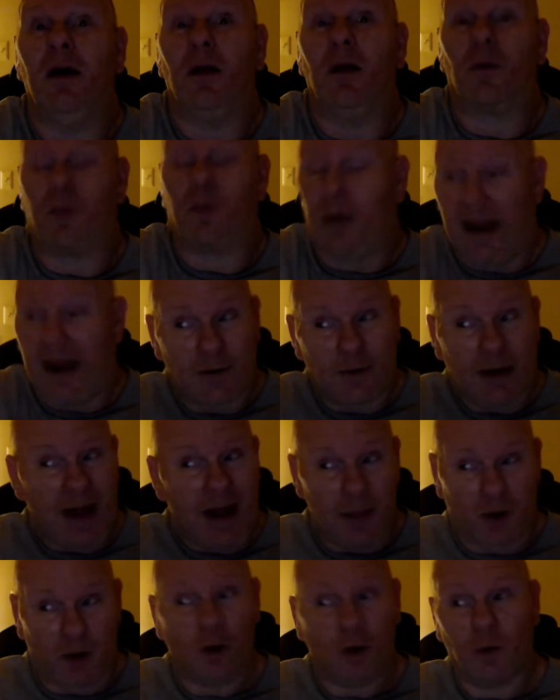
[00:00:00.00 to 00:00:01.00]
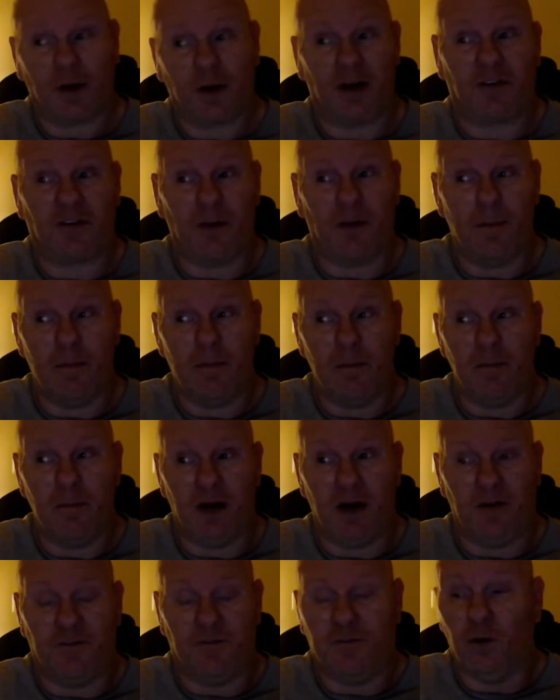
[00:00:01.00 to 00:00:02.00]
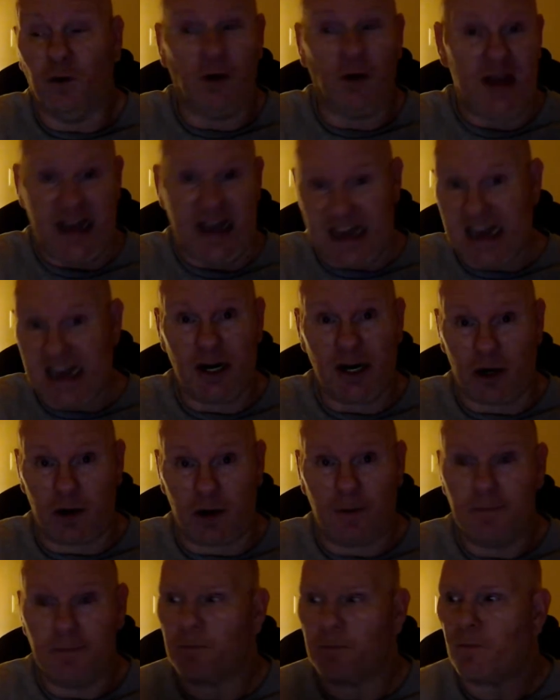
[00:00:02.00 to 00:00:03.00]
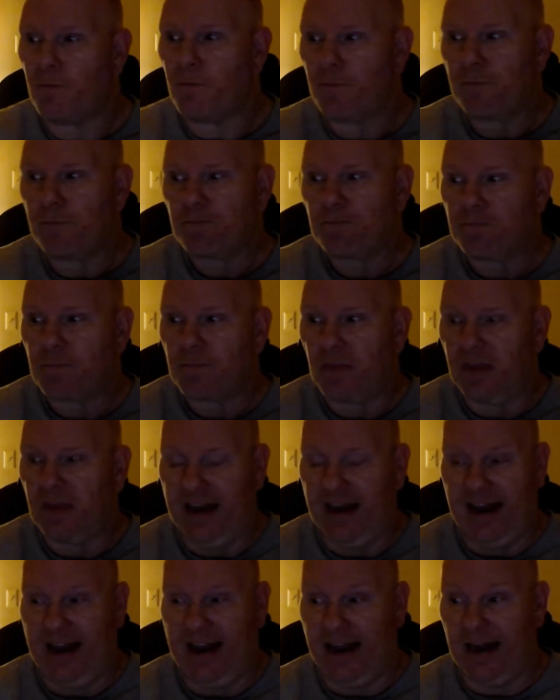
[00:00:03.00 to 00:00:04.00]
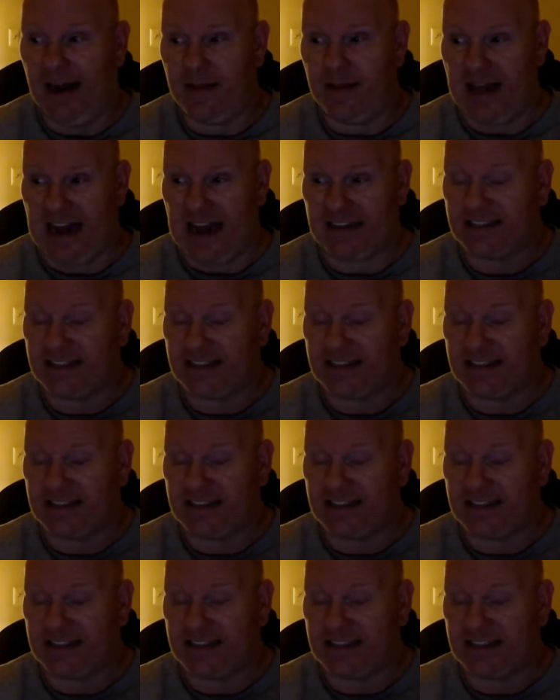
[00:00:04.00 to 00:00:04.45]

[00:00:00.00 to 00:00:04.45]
right around the corner from a full year, and that's